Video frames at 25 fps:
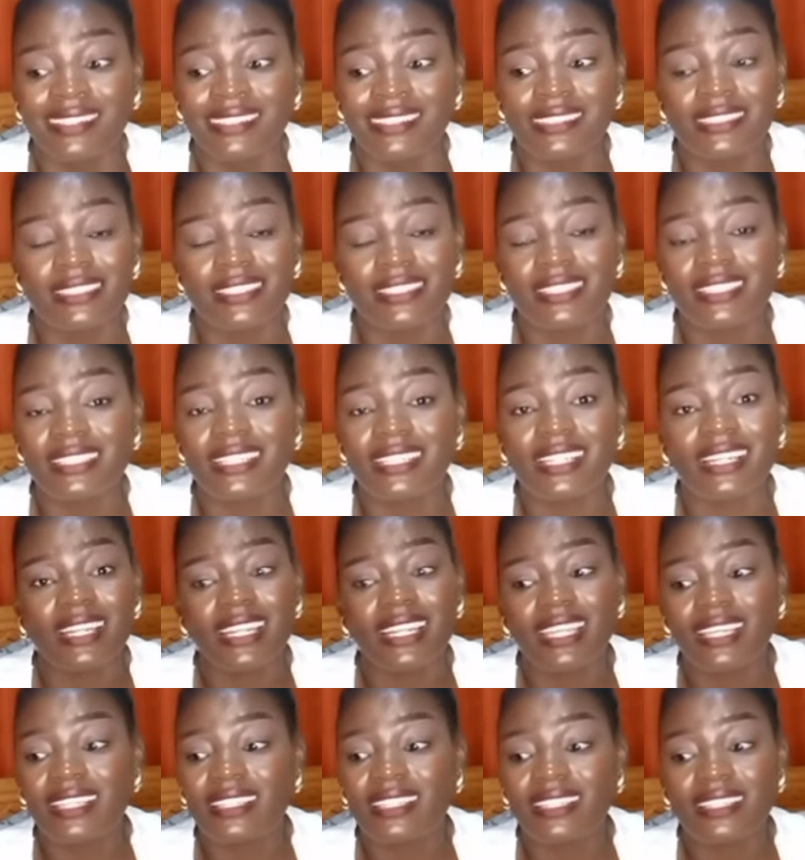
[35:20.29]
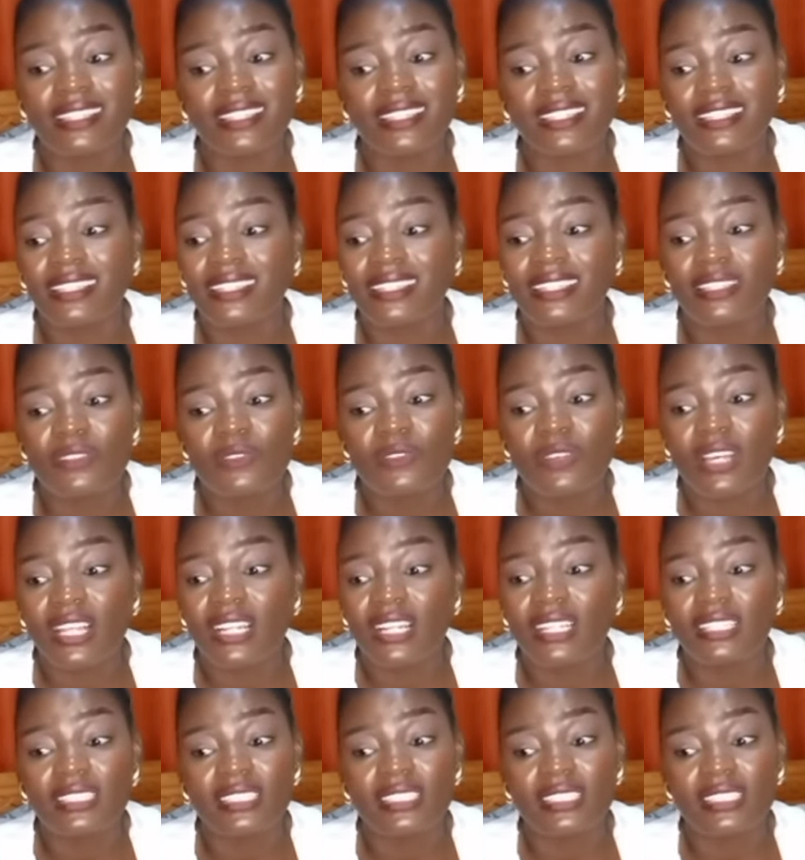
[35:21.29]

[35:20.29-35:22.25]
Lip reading: she like this one.